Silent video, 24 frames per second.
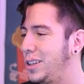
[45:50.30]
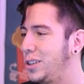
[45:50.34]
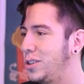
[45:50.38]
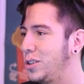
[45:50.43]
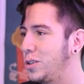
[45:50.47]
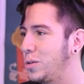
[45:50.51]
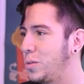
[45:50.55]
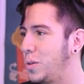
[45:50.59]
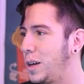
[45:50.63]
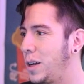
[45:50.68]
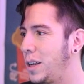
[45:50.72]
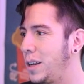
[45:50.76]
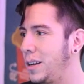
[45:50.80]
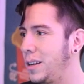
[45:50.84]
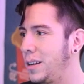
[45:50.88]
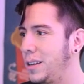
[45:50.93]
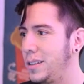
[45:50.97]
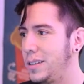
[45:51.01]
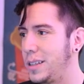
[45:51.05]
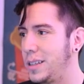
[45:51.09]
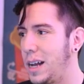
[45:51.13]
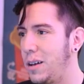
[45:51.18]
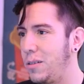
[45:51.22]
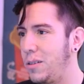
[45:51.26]
I choose
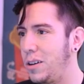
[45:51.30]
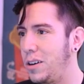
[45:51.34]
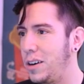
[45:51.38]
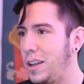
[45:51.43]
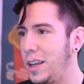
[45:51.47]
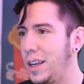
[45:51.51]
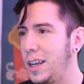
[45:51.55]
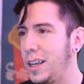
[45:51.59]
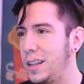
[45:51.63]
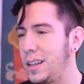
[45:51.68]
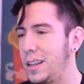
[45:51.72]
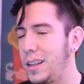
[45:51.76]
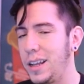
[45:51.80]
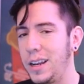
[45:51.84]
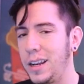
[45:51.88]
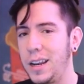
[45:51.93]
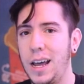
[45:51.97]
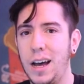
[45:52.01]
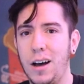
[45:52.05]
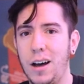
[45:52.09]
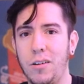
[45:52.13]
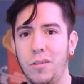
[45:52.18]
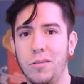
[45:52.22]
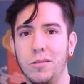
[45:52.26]
one, it's downloading it,
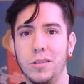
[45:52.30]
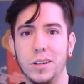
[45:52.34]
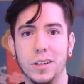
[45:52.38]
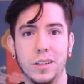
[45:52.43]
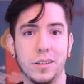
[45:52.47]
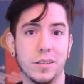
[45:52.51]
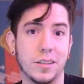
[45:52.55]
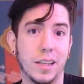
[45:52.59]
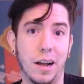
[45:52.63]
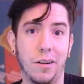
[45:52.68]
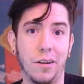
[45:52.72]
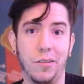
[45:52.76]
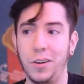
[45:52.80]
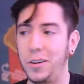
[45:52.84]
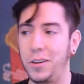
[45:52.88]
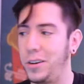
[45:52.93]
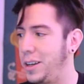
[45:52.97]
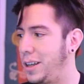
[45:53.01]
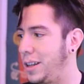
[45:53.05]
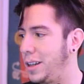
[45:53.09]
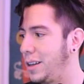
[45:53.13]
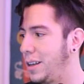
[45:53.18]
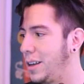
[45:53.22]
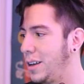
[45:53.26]
and now it's
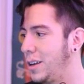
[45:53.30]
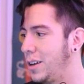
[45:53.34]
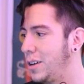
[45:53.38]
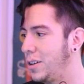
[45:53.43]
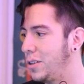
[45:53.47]
downloaded.